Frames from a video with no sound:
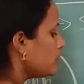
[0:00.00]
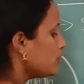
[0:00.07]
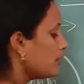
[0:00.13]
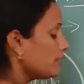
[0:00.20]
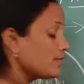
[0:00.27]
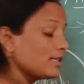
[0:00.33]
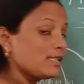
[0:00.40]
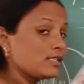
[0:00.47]

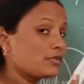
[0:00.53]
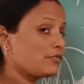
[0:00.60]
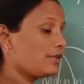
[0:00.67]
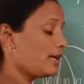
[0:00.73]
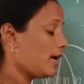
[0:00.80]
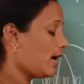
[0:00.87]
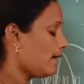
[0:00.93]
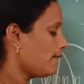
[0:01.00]
So since
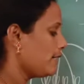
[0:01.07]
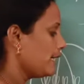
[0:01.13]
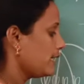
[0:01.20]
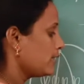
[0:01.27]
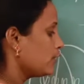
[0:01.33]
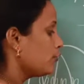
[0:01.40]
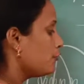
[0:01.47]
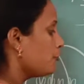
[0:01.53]
we have
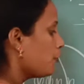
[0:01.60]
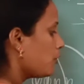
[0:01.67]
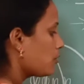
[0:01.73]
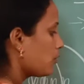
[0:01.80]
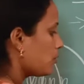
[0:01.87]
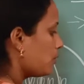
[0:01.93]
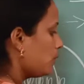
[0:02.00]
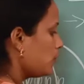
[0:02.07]
taken
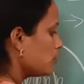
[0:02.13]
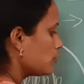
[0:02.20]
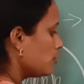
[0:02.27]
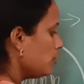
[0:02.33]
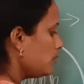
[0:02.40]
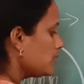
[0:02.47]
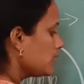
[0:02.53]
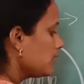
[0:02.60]
4
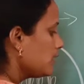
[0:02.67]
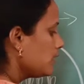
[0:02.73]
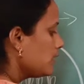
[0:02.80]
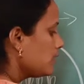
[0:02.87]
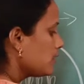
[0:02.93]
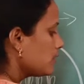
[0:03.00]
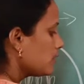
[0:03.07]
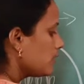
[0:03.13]
chromosomes,
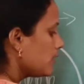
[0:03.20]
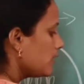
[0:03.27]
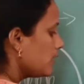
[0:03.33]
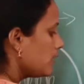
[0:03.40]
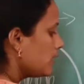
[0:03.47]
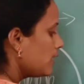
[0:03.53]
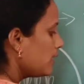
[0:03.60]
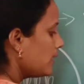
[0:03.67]
so
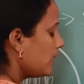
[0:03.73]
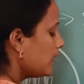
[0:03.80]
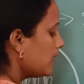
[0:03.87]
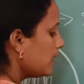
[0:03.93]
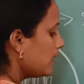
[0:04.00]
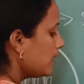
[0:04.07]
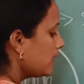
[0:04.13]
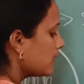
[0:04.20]

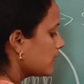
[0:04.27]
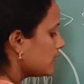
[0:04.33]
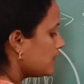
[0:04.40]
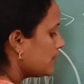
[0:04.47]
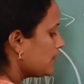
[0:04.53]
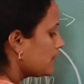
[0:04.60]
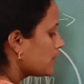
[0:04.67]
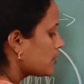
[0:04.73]
here is
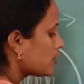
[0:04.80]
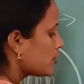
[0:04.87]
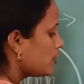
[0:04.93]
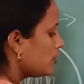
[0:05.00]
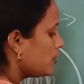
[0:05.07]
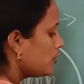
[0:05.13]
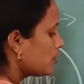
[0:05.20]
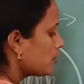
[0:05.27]
the first
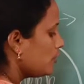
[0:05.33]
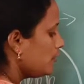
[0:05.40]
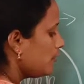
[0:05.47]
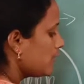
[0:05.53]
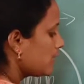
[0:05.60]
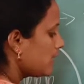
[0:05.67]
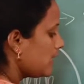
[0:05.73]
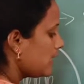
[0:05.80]
chromosome
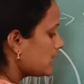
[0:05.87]
which